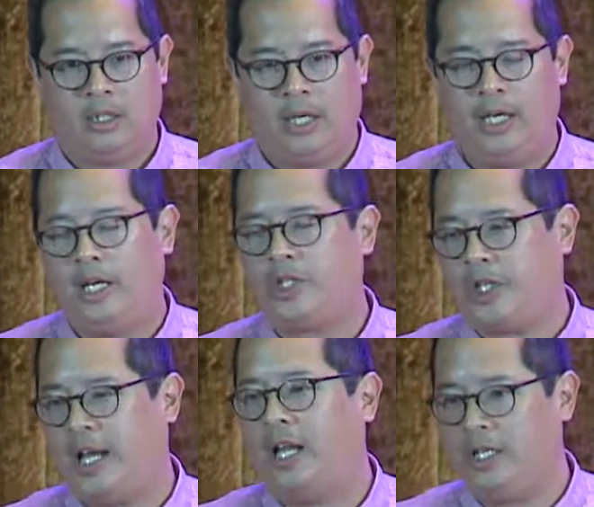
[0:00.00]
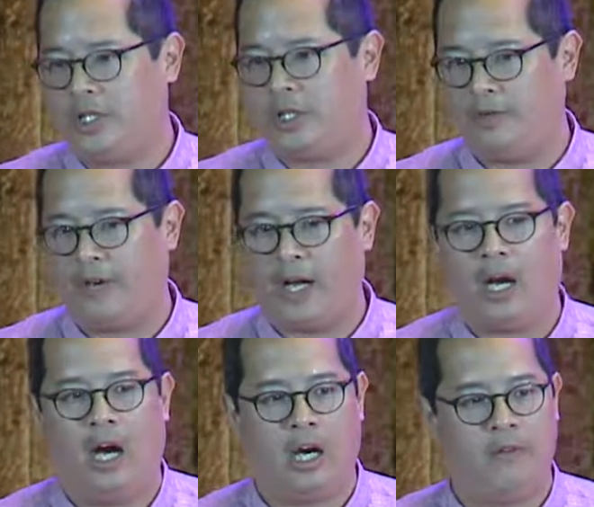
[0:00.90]
it challenged, in fact,
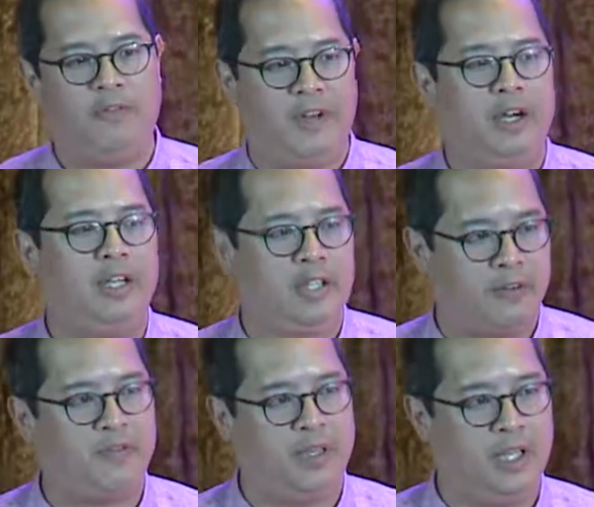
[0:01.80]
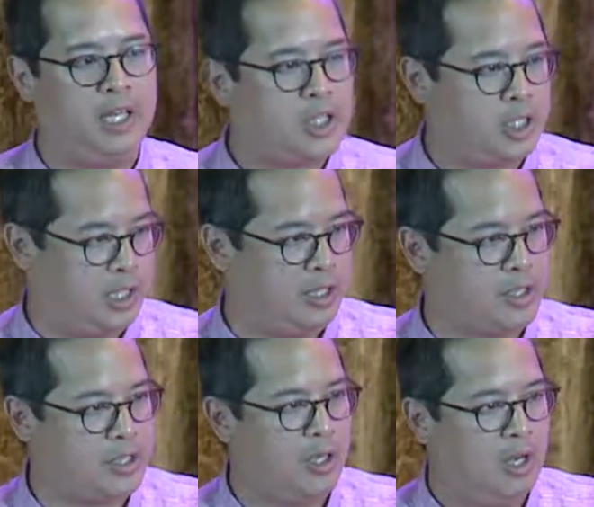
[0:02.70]
our very
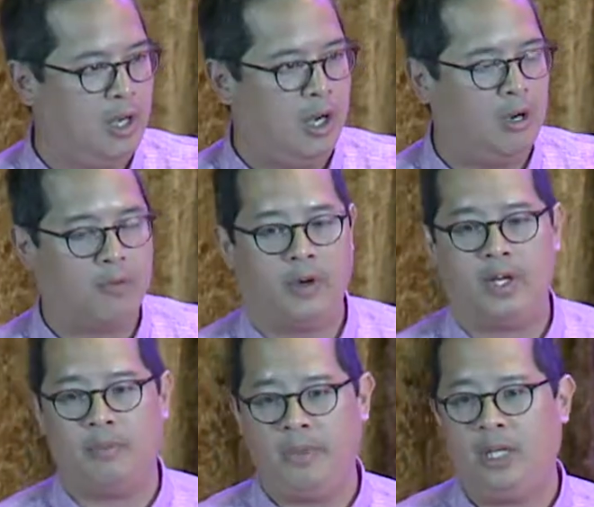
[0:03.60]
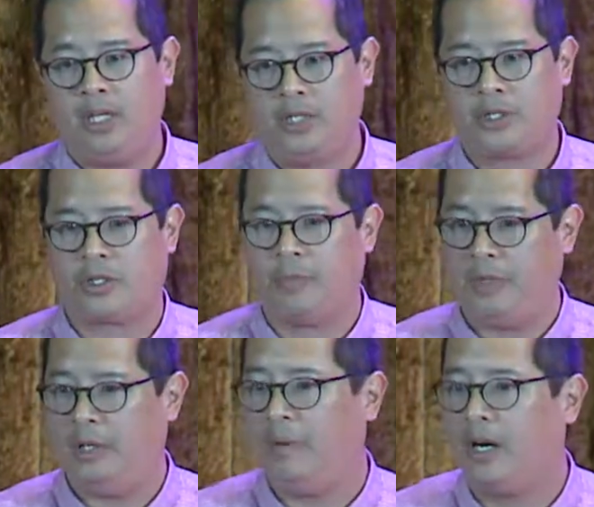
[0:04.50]
definitions of what it means to
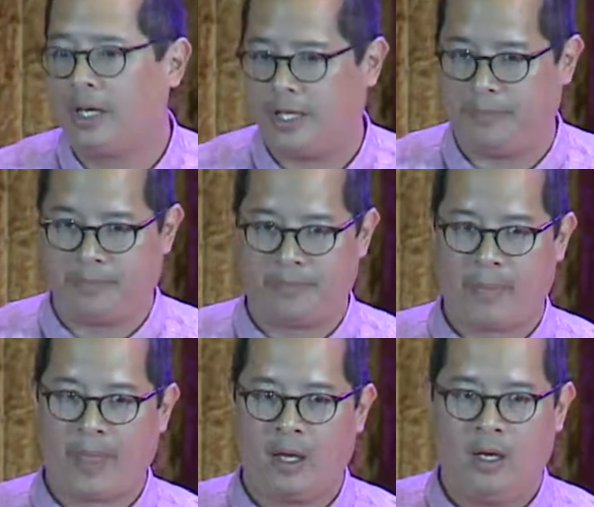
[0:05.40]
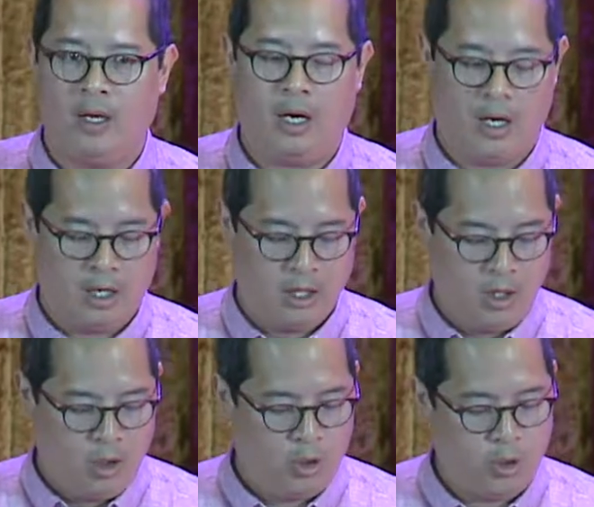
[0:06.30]
be American.
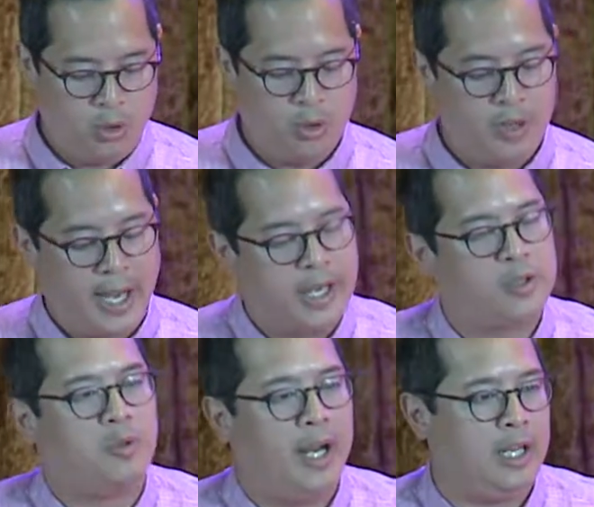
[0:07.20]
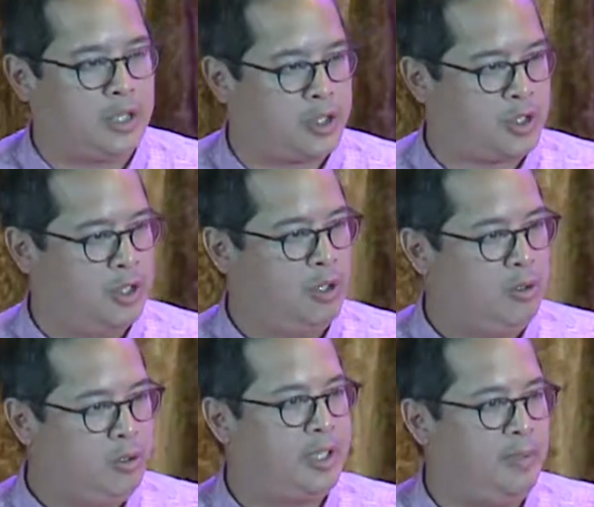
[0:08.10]
Who has rights?
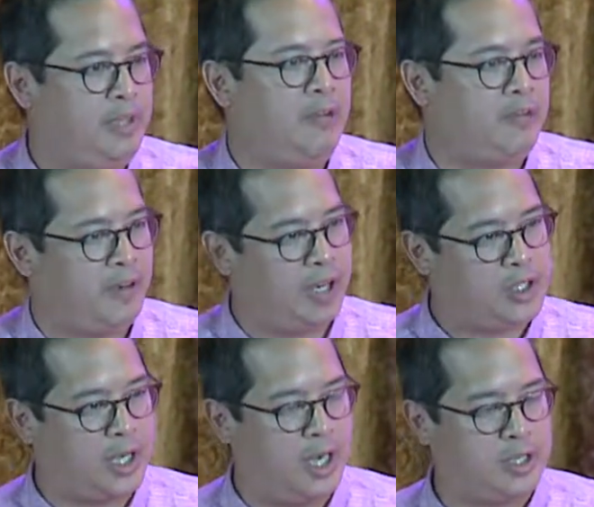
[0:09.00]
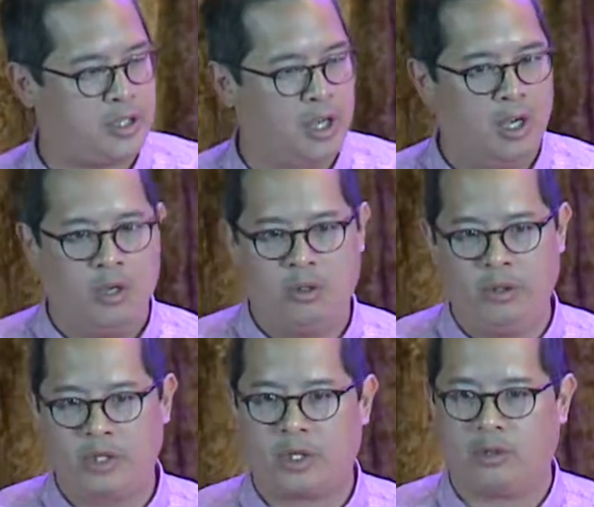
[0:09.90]
Who can be enfranchised? Who is a